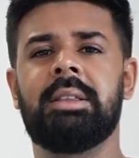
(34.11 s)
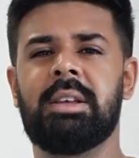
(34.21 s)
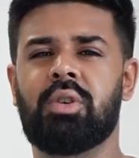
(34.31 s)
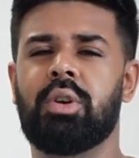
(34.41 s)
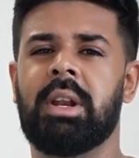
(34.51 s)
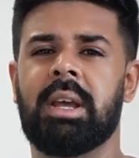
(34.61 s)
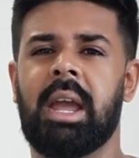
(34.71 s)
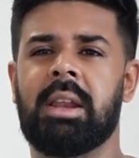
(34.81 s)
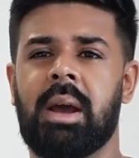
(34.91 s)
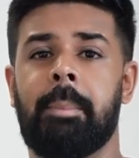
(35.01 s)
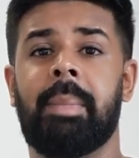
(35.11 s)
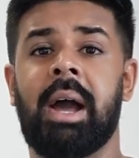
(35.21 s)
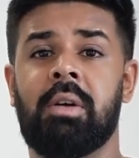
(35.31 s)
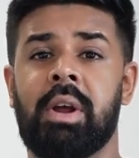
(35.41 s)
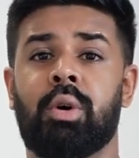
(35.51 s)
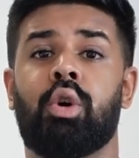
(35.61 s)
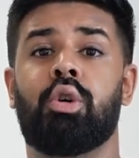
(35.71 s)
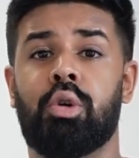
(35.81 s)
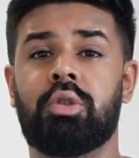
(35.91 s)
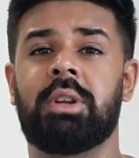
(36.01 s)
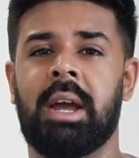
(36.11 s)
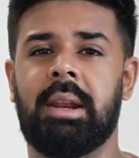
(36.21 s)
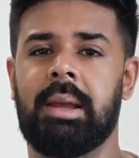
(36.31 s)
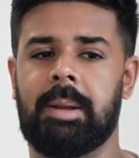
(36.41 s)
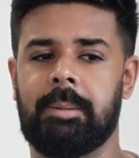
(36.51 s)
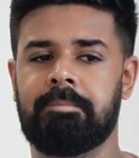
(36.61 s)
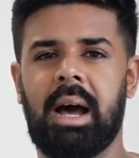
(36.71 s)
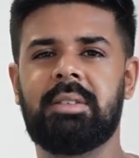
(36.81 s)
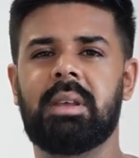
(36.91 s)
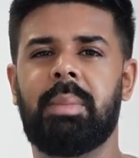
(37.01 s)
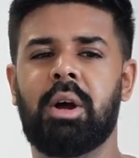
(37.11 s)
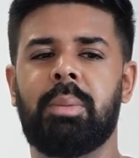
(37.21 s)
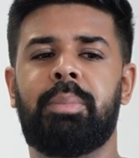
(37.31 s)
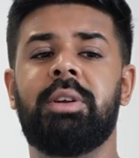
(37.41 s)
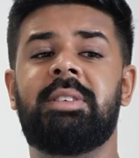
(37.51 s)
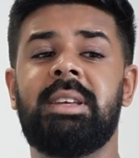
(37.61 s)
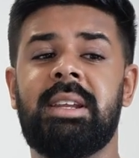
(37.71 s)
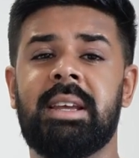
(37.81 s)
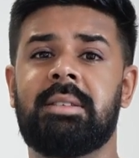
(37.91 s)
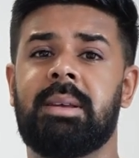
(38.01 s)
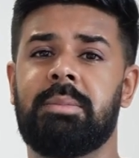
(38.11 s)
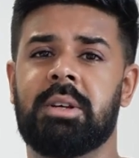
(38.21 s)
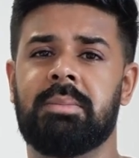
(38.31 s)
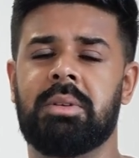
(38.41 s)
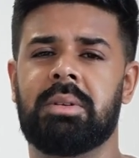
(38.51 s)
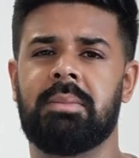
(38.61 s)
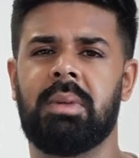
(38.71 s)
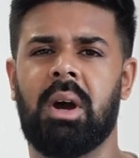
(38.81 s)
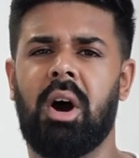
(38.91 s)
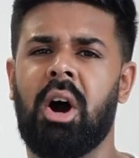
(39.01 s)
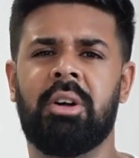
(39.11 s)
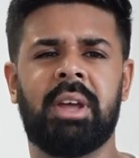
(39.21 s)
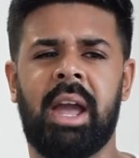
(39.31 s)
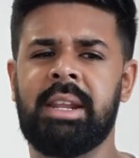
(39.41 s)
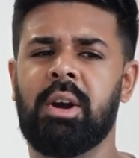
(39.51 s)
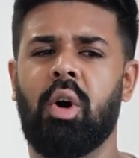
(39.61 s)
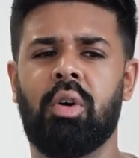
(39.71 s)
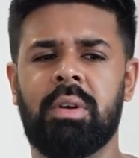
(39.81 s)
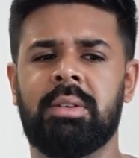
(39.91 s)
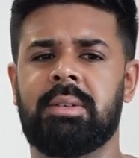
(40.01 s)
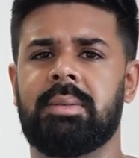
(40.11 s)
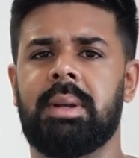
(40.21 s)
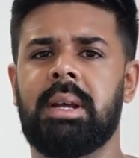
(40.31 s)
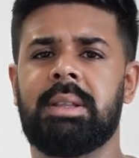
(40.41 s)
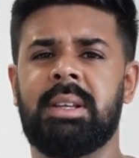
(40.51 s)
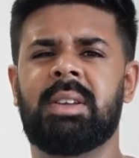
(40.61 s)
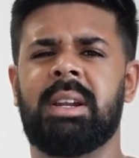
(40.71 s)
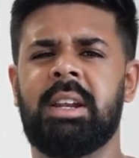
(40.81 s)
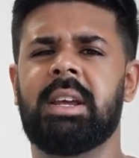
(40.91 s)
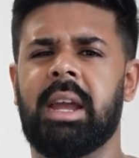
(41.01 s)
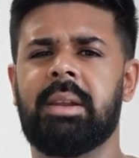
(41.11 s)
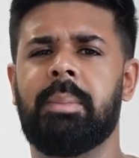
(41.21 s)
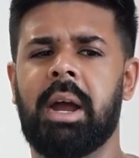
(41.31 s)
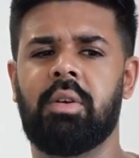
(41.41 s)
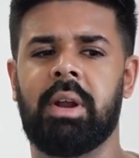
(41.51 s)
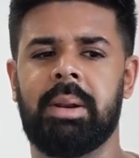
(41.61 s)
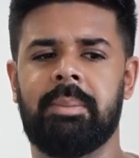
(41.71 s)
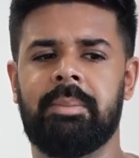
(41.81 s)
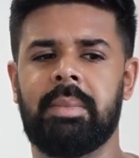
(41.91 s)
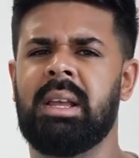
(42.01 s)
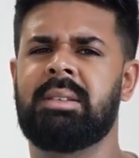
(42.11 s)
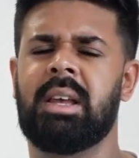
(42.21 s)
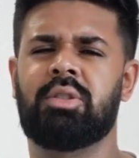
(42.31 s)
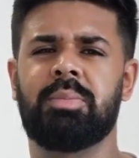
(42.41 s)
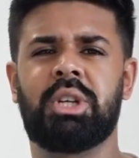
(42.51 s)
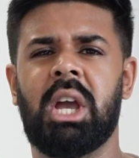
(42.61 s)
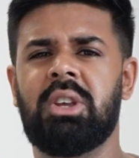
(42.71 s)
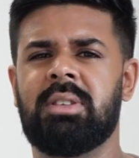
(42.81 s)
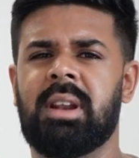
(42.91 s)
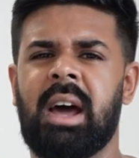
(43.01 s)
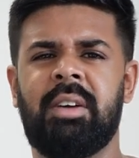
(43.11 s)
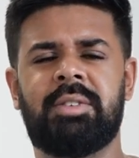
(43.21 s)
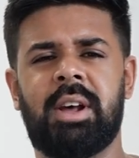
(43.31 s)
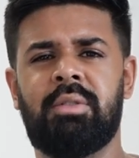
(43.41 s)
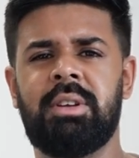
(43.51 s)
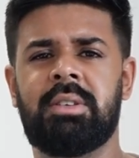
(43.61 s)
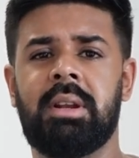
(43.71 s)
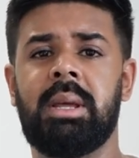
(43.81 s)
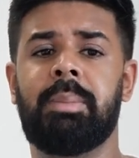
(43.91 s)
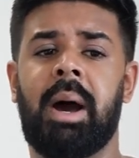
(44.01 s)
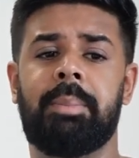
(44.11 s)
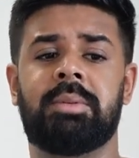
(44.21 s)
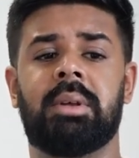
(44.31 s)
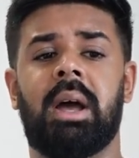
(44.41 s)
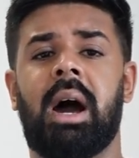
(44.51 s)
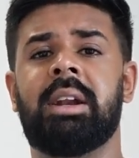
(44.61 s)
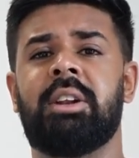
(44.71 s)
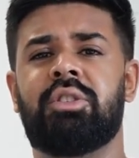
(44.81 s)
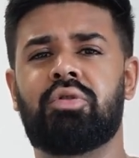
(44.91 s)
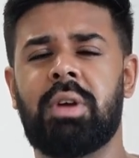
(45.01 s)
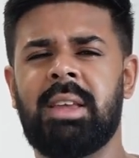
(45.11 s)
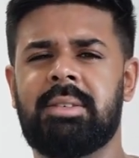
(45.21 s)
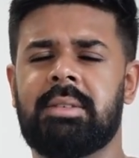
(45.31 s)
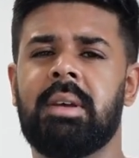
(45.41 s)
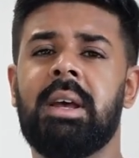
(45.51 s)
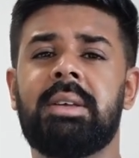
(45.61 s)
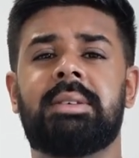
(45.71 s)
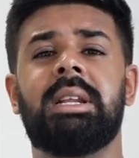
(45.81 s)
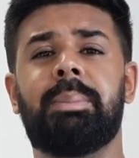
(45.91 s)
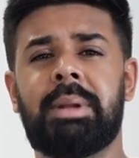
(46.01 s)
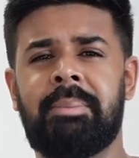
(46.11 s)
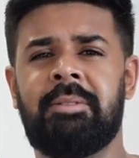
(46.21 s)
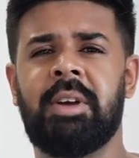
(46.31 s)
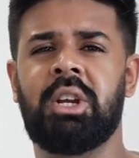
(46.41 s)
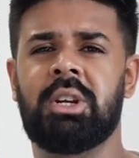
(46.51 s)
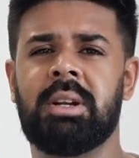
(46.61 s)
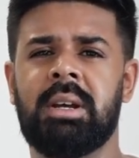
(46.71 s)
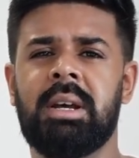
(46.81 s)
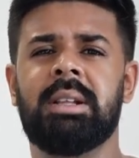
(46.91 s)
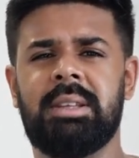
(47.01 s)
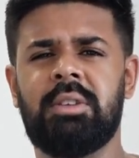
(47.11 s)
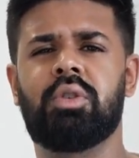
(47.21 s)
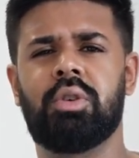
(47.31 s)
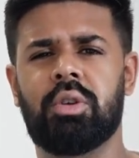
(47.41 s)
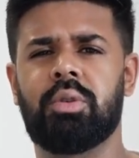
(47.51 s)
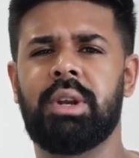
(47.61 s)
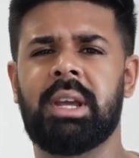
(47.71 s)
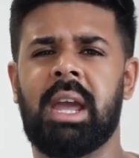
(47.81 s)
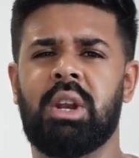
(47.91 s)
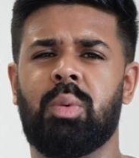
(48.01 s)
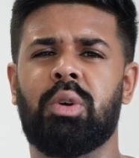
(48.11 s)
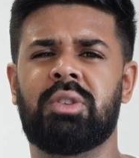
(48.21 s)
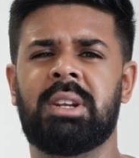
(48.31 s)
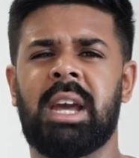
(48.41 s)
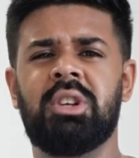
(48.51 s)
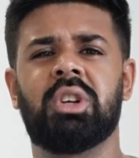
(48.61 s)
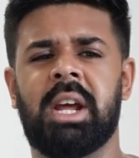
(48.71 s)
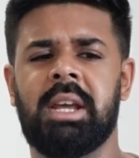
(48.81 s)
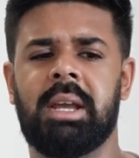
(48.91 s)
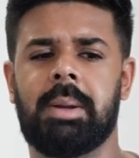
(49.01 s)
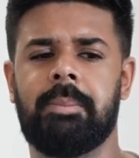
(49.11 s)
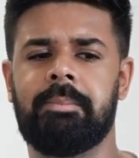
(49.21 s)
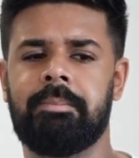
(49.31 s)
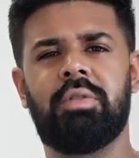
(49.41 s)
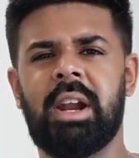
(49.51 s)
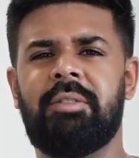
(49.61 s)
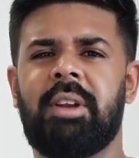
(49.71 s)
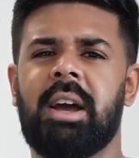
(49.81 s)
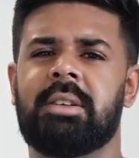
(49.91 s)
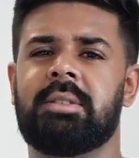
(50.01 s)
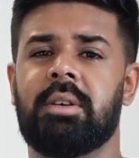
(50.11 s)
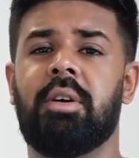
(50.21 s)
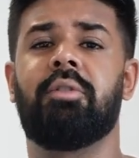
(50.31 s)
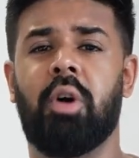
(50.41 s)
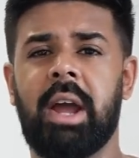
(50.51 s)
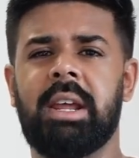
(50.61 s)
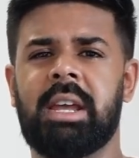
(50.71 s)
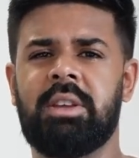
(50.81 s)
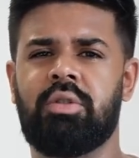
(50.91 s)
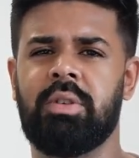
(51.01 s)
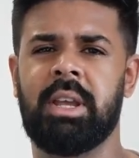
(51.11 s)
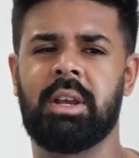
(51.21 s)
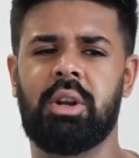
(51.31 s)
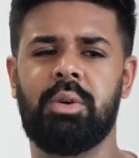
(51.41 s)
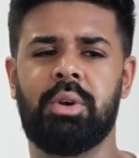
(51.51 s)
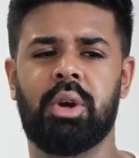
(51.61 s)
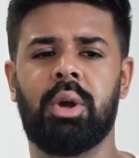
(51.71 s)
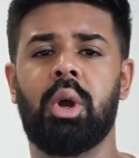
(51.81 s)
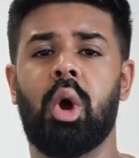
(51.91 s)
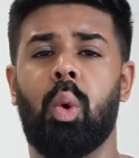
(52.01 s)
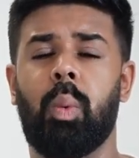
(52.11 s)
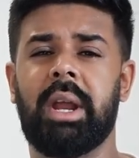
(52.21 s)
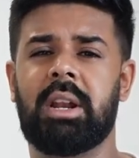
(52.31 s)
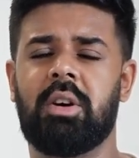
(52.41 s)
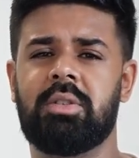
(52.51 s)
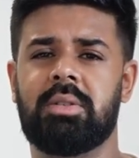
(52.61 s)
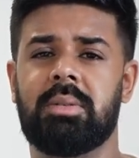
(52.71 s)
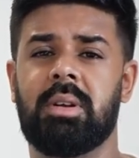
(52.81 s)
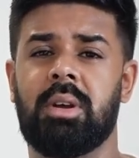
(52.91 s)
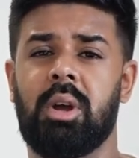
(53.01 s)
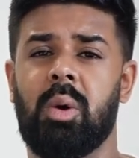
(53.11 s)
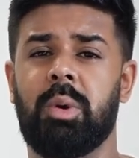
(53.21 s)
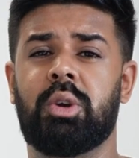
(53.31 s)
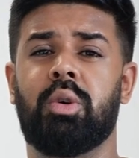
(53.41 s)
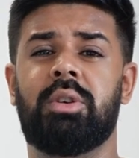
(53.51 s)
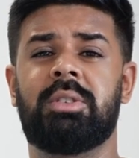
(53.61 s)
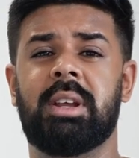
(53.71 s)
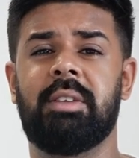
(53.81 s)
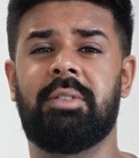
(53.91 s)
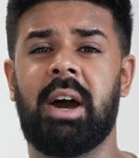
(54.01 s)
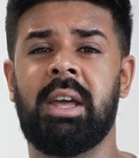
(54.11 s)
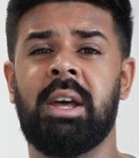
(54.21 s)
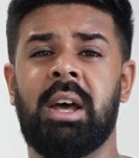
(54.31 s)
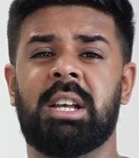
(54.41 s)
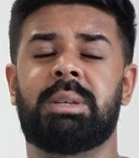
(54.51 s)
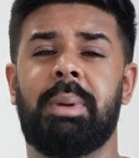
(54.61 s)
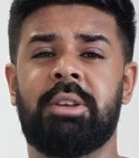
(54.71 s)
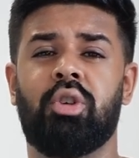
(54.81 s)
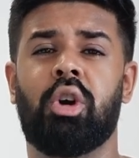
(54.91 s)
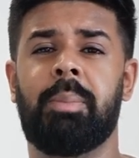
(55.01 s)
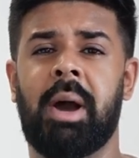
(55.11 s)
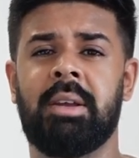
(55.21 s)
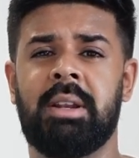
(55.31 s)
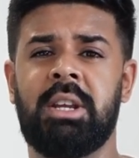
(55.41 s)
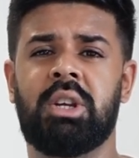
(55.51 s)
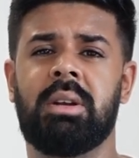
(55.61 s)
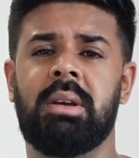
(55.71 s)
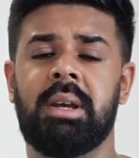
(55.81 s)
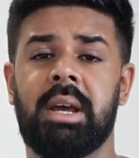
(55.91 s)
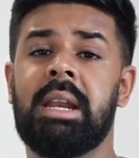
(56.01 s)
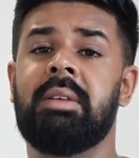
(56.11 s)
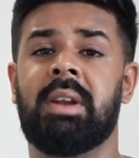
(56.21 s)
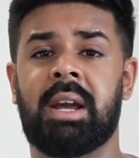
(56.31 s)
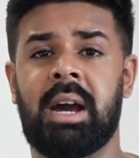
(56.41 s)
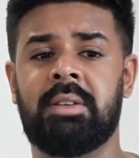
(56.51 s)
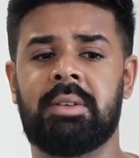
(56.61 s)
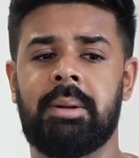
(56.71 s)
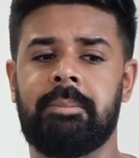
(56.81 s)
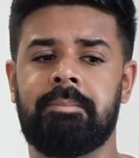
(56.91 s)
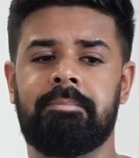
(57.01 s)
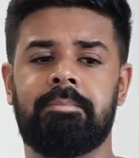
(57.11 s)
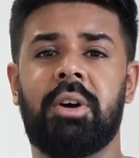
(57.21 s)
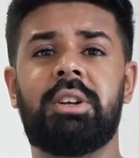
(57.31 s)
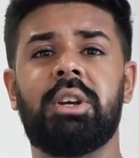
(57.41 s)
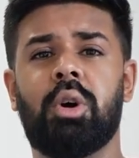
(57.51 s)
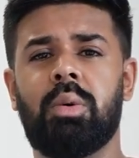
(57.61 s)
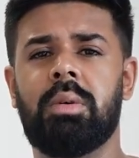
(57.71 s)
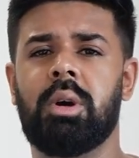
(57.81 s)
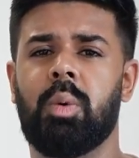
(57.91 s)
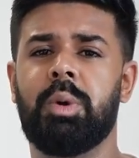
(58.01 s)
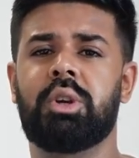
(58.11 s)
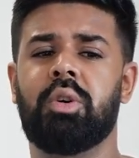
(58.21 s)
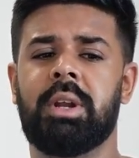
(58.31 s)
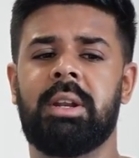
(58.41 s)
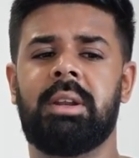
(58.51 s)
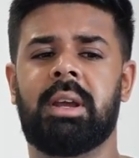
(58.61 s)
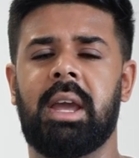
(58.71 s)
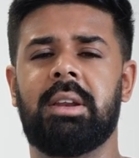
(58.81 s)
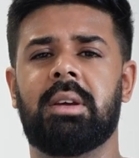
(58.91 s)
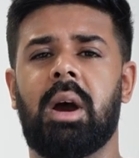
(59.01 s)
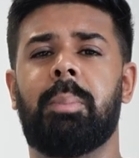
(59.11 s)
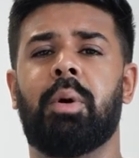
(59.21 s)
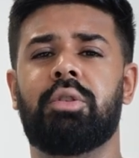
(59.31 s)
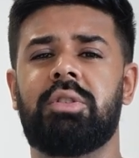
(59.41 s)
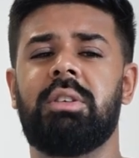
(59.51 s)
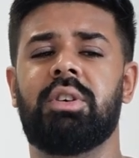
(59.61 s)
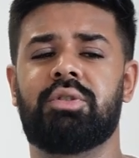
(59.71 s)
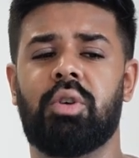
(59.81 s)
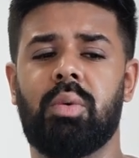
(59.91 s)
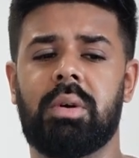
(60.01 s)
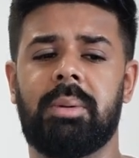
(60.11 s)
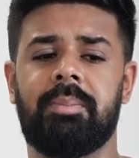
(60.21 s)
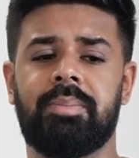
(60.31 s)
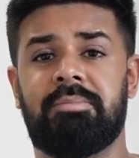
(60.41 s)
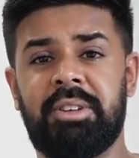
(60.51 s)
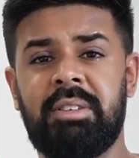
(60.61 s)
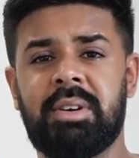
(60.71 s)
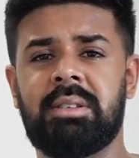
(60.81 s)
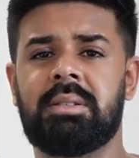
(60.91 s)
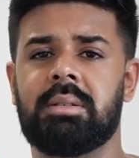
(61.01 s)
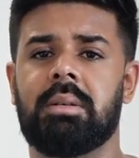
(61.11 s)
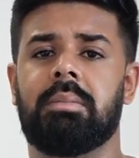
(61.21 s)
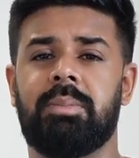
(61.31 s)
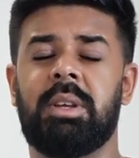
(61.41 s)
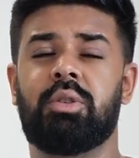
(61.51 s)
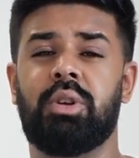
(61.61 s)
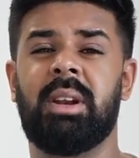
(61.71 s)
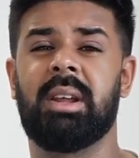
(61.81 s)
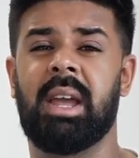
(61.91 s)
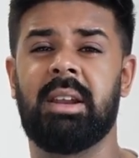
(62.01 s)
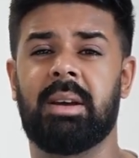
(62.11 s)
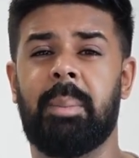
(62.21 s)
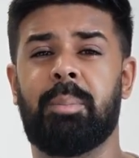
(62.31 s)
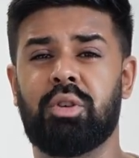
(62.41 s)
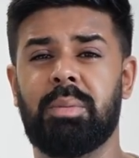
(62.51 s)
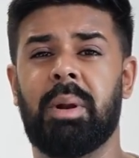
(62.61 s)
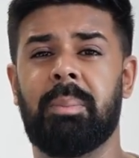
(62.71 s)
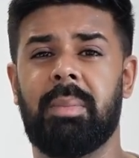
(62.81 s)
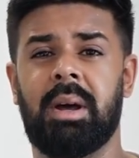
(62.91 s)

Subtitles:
This could indicate a migraine or a cluster headache. Ask about preceding symptoms. Are there any auras? This can indicate a migraine. Is there some changes in the lifestyle recently, perhaps added stress, sleep deprivation? These could also indicate towards a tension headache. Red flags for headache history include weight loss, which could signify a space-occupying lesion and even a cancer. Vertigo, which could indicate a posterior stroke. Fevers, this could indicate a possible